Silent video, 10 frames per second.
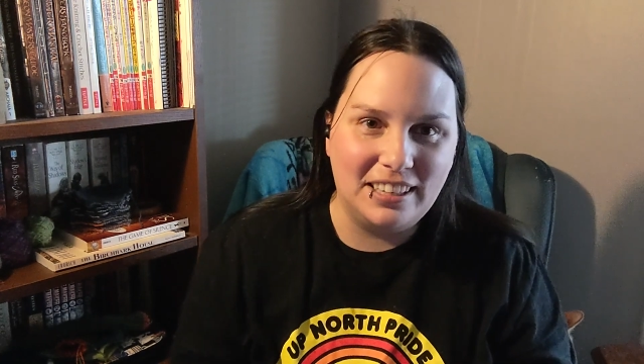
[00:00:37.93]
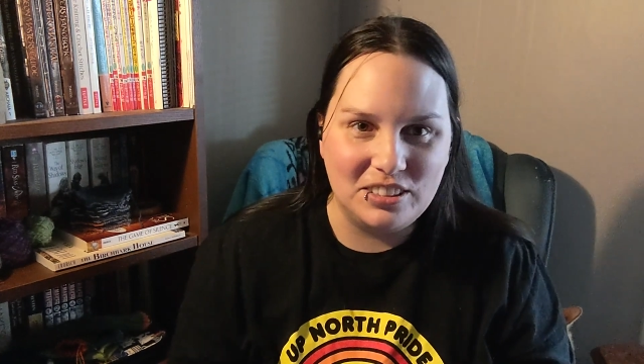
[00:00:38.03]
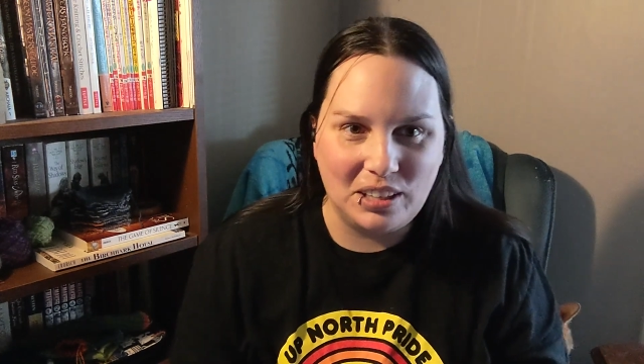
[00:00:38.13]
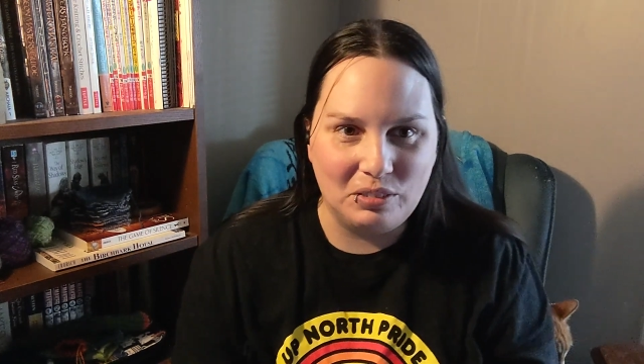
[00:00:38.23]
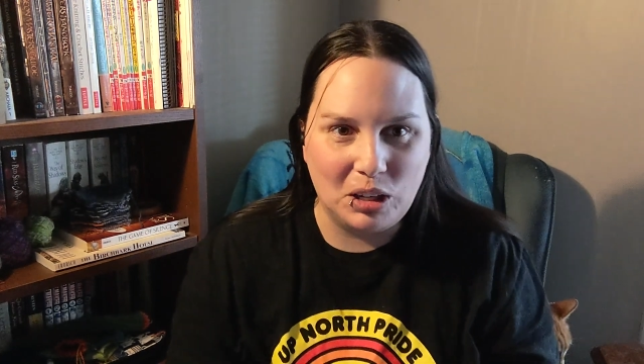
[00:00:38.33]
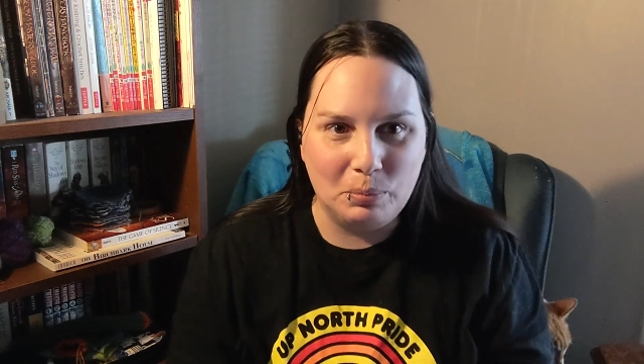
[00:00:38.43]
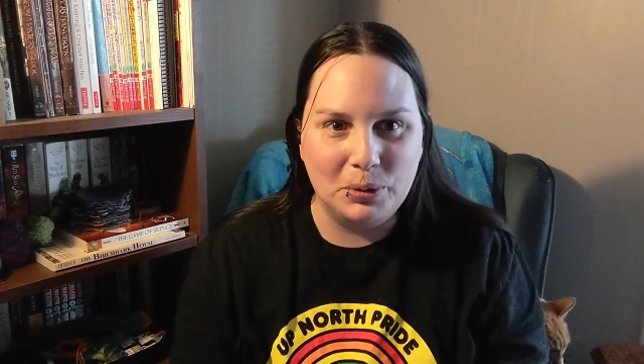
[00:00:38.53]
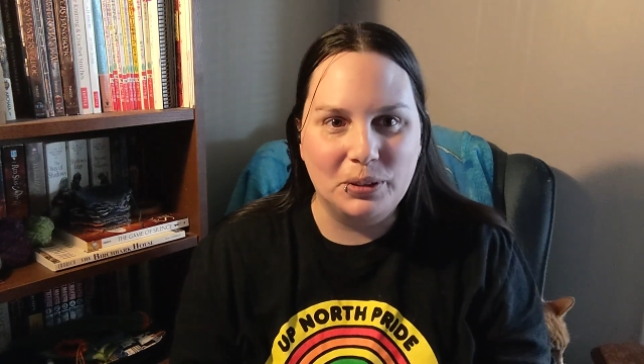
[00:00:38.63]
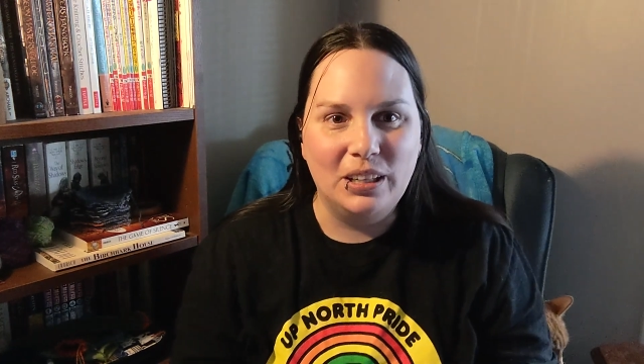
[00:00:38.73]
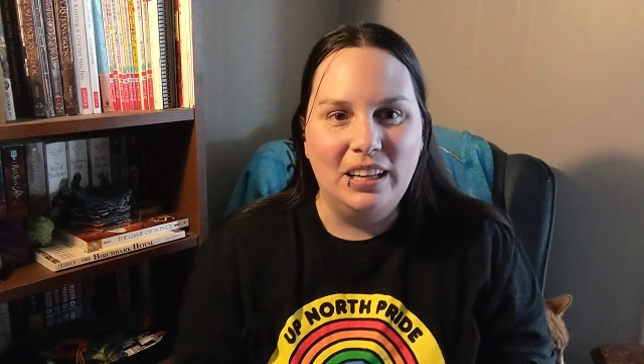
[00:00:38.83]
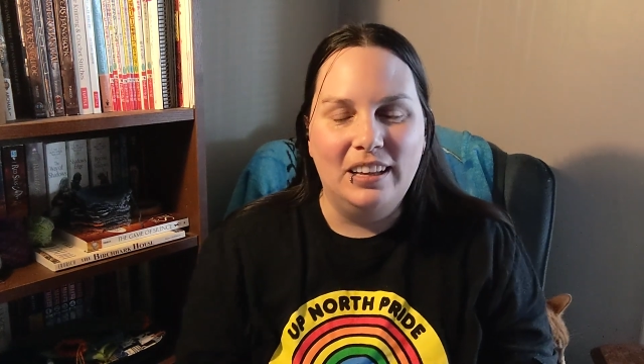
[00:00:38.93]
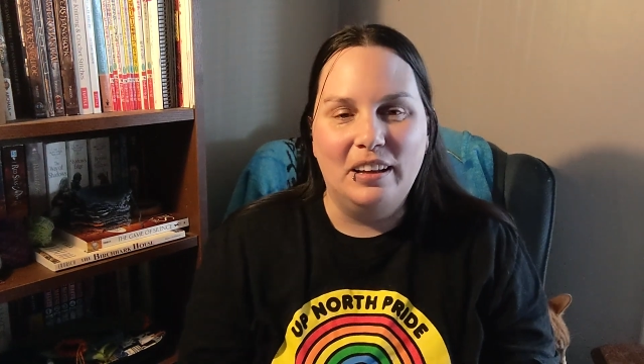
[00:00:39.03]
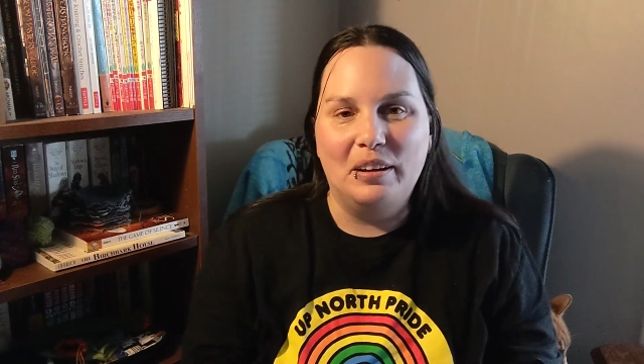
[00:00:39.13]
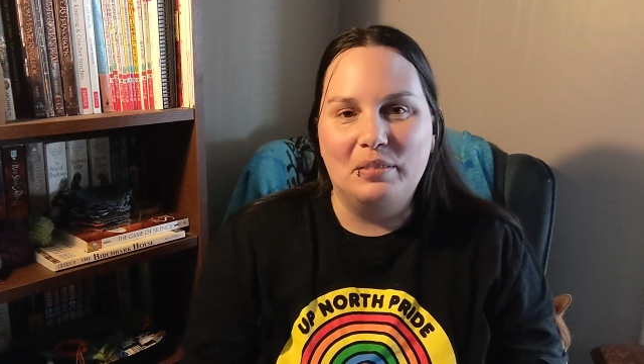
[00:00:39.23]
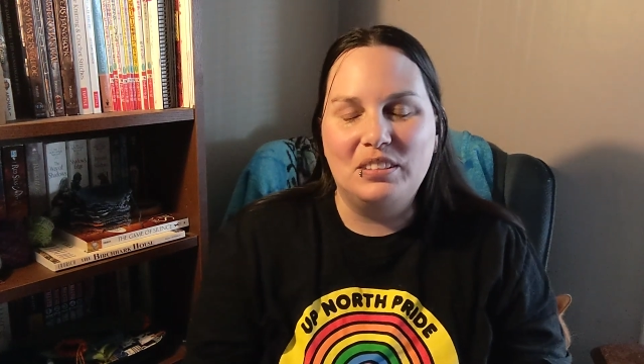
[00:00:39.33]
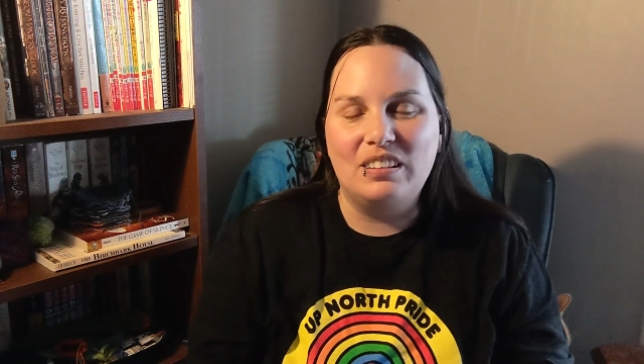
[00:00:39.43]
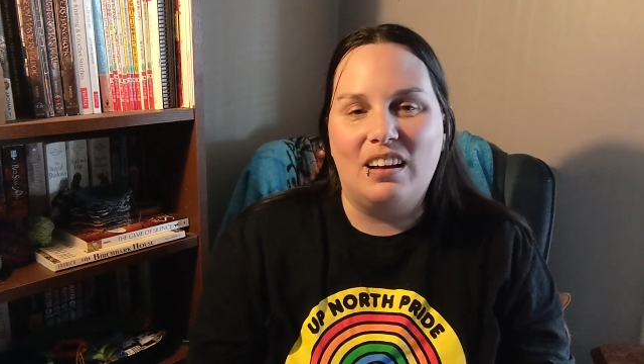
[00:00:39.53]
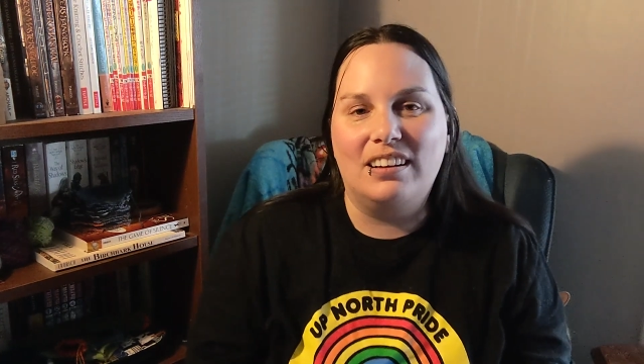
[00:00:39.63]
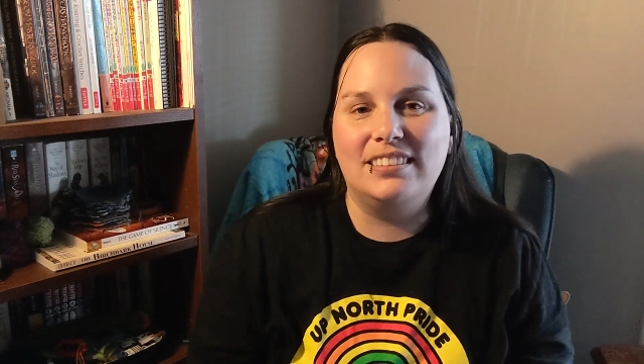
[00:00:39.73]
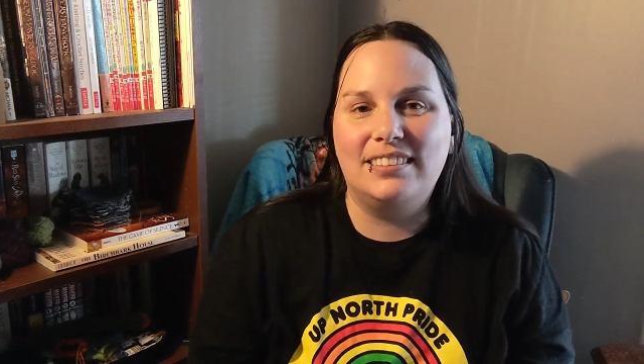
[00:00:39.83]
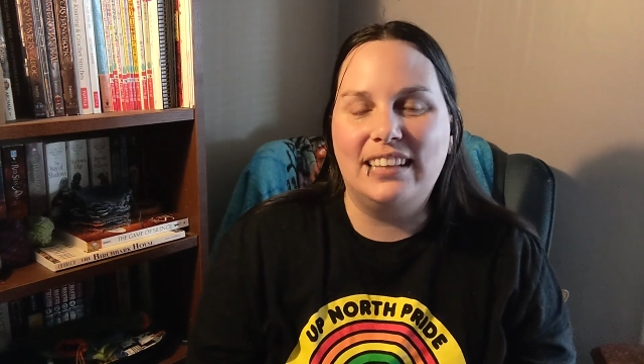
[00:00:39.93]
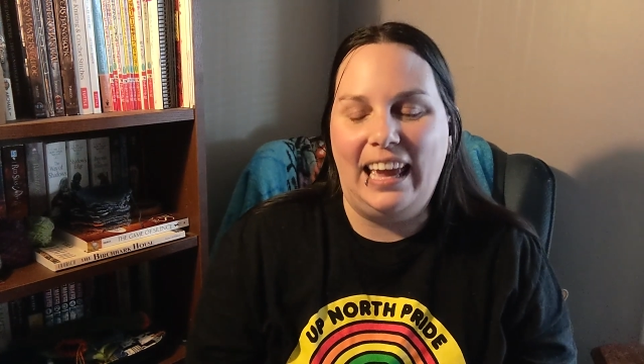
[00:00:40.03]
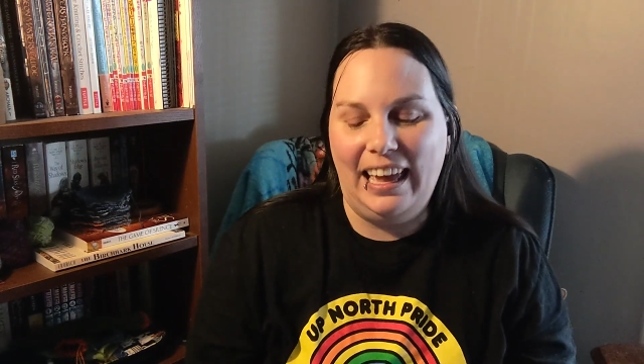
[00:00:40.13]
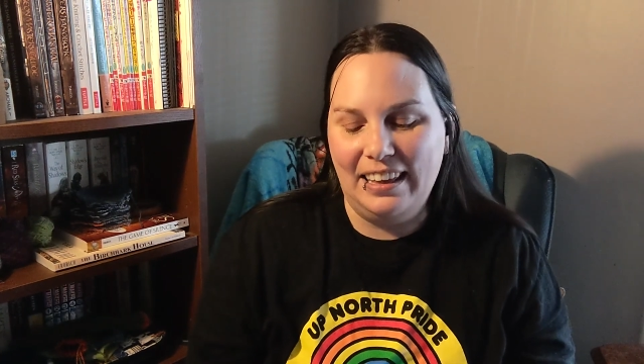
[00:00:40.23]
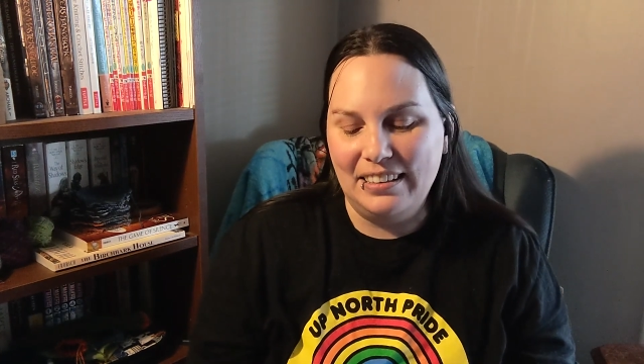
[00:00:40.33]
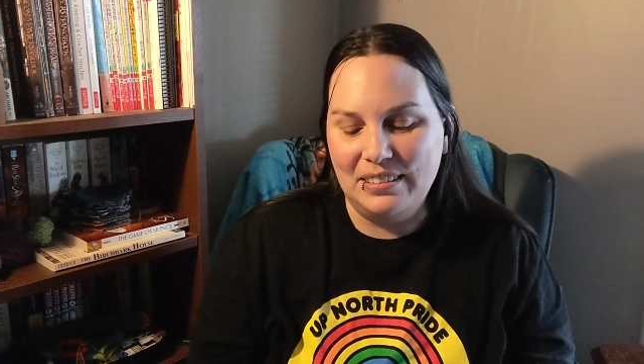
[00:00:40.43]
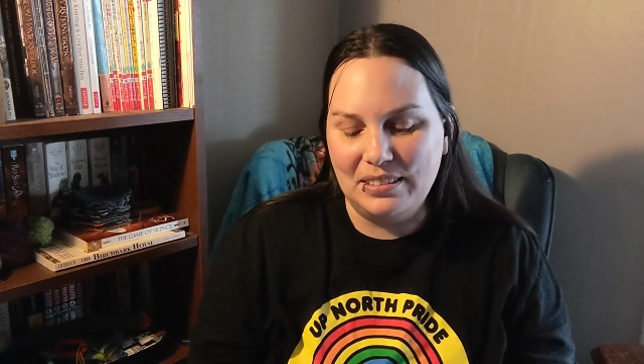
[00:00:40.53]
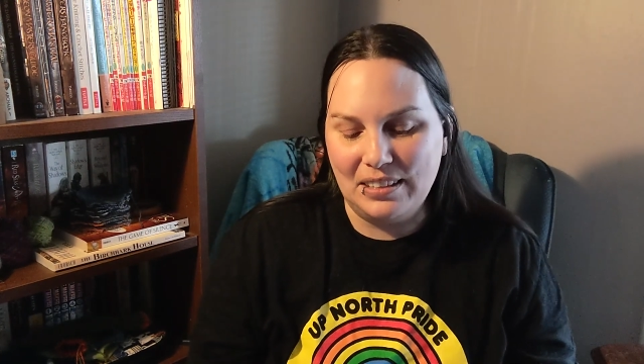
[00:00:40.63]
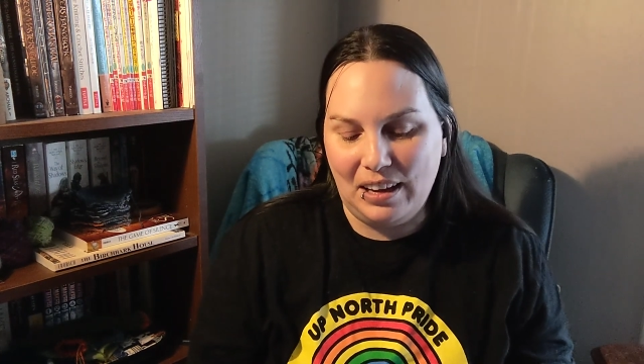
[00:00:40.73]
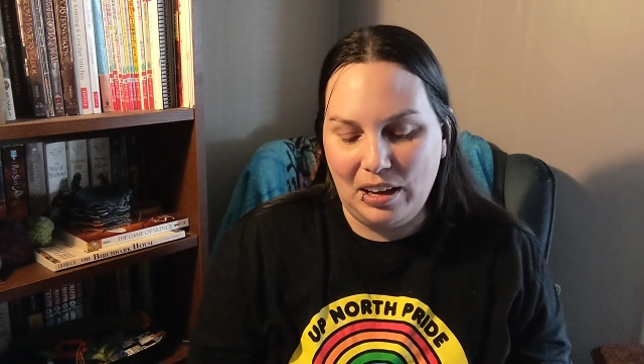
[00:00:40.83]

I just have a couple of socks and